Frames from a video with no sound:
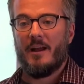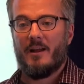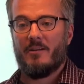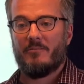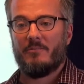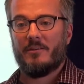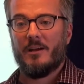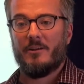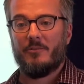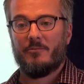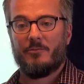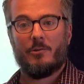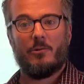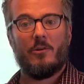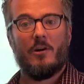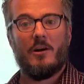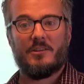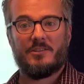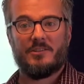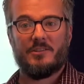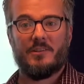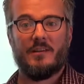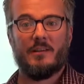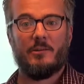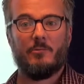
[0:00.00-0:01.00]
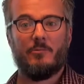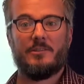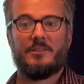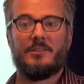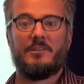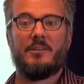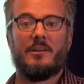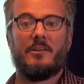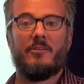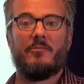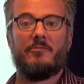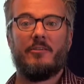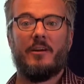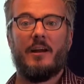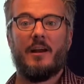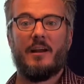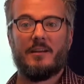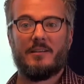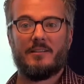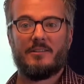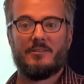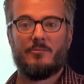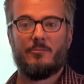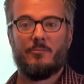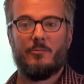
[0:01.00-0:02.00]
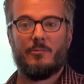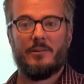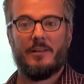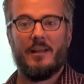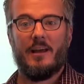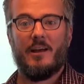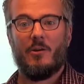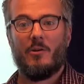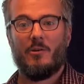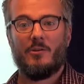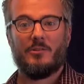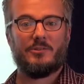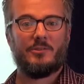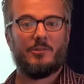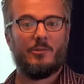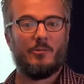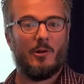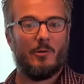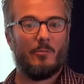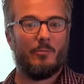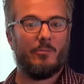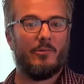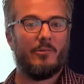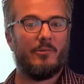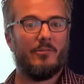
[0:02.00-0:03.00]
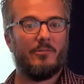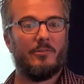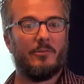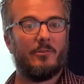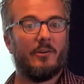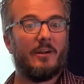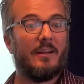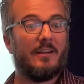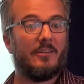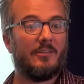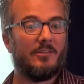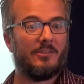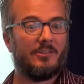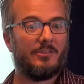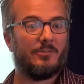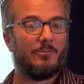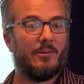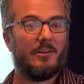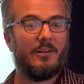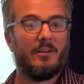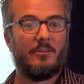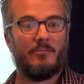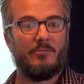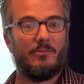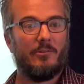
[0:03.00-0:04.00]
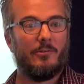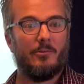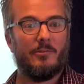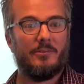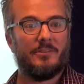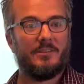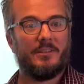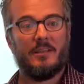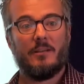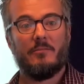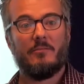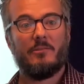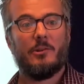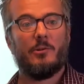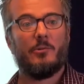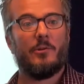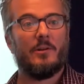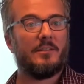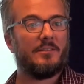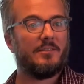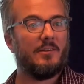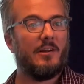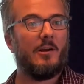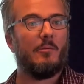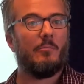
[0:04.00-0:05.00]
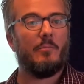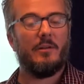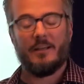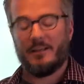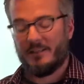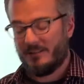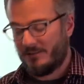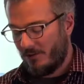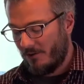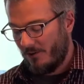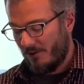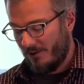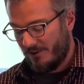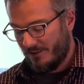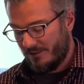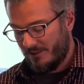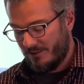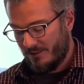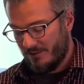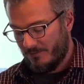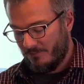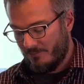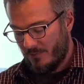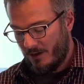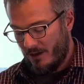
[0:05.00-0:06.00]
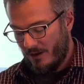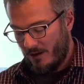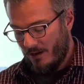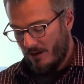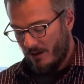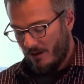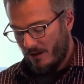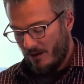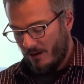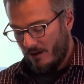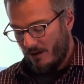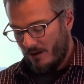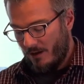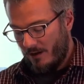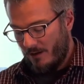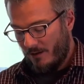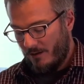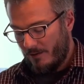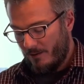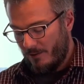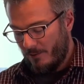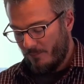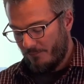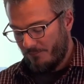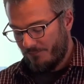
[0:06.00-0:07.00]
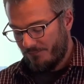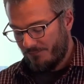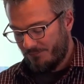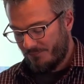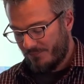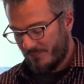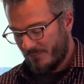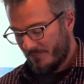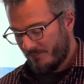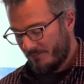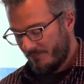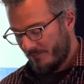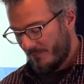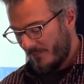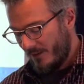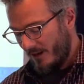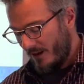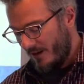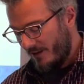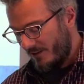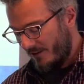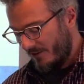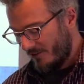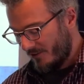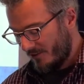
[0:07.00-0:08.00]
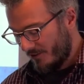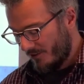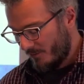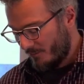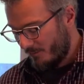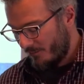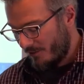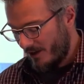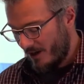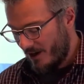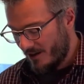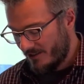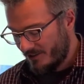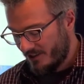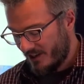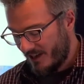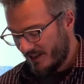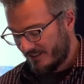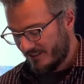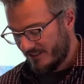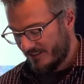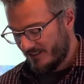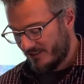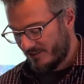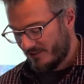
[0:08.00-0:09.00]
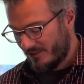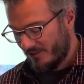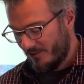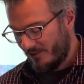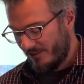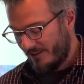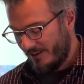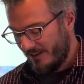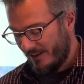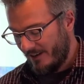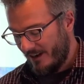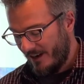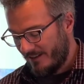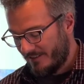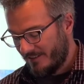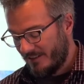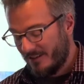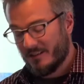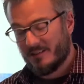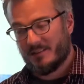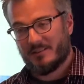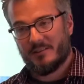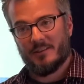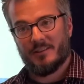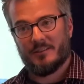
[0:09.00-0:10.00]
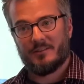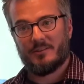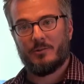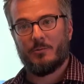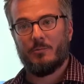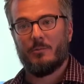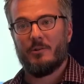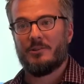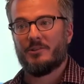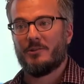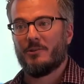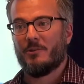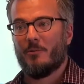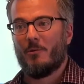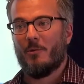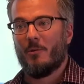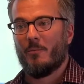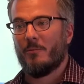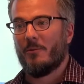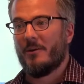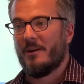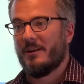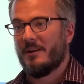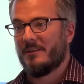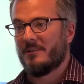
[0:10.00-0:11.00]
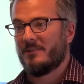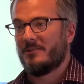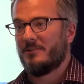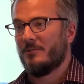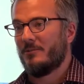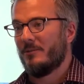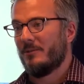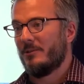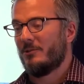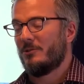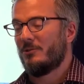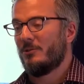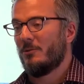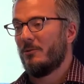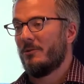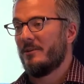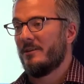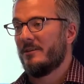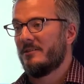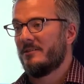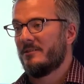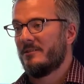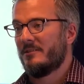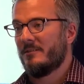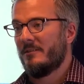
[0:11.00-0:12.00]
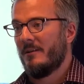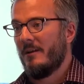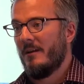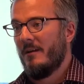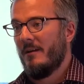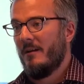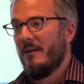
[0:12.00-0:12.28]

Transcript: have kind of cross linguistic effects? Would that also improve their English reading fluency, even though that's not being targeted? Um, another project is looking at the extent to which incorporating student choice